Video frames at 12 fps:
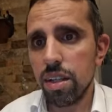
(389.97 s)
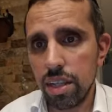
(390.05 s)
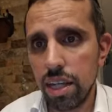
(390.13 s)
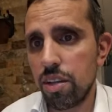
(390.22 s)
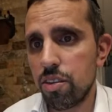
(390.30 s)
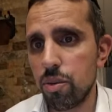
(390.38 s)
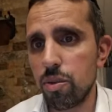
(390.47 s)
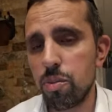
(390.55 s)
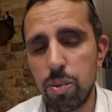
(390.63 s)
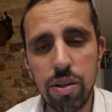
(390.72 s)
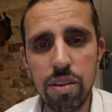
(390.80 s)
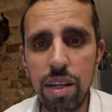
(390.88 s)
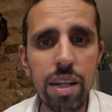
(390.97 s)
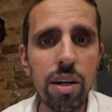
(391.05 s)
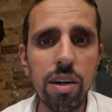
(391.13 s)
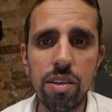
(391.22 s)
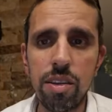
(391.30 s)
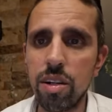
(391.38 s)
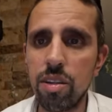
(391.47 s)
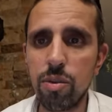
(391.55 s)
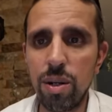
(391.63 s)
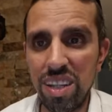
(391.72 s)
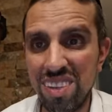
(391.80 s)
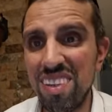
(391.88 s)
yes, it was printed in
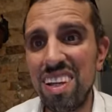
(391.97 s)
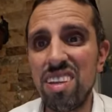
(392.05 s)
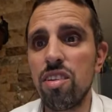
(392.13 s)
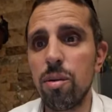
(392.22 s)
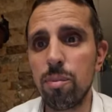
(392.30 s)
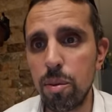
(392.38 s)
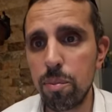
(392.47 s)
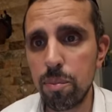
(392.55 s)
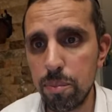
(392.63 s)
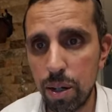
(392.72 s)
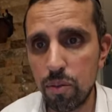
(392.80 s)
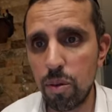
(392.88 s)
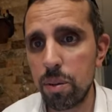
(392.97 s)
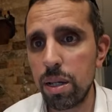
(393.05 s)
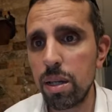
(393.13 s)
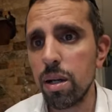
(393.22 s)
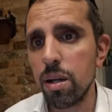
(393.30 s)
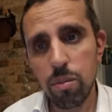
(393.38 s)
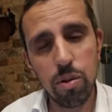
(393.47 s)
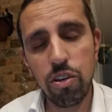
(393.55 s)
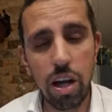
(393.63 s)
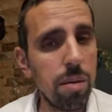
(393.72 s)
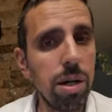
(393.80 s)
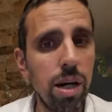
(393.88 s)
1991, a second time by Rabbi
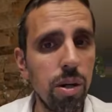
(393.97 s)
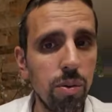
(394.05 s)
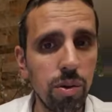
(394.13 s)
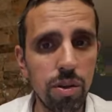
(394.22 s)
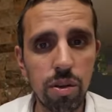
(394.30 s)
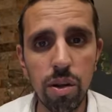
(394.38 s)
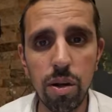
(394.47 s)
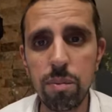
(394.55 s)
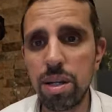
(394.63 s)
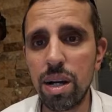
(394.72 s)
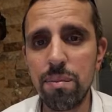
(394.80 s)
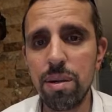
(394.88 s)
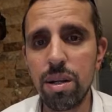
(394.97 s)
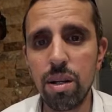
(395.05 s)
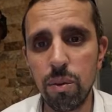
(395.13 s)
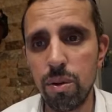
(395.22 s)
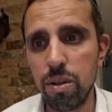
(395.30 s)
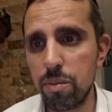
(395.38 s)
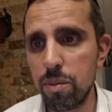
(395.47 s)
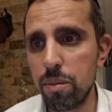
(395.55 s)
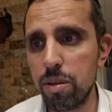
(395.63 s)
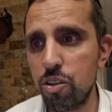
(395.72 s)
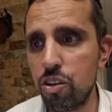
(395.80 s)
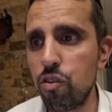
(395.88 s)
Moshe Amar, who would go on to
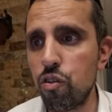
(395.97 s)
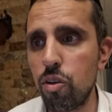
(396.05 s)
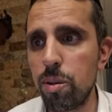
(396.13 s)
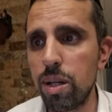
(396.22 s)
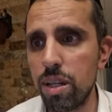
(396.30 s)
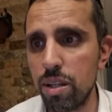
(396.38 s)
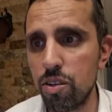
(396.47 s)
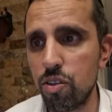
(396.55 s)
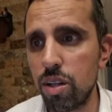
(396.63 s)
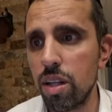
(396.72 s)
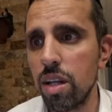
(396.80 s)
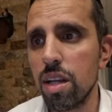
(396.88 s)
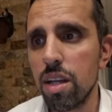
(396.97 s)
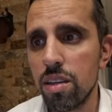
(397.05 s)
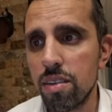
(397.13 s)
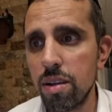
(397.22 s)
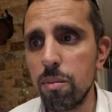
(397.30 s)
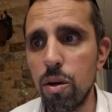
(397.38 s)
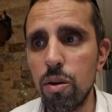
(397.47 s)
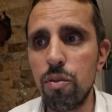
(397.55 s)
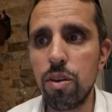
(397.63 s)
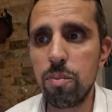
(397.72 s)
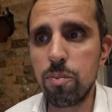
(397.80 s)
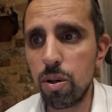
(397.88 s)
become a chief rabbi in Israel. Some
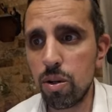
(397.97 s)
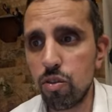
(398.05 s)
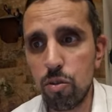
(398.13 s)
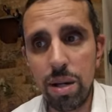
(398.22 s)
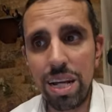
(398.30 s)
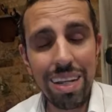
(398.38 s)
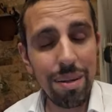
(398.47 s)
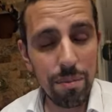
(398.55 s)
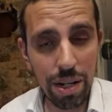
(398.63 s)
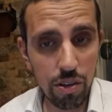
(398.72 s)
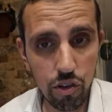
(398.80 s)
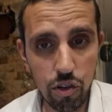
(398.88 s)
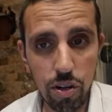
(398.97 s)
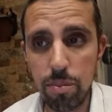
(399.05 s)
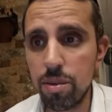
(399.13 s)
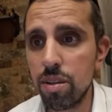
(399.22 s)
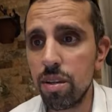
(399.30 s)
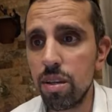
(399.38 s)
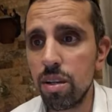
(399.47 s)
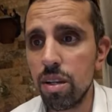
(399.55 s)
of his books remain in manuscript.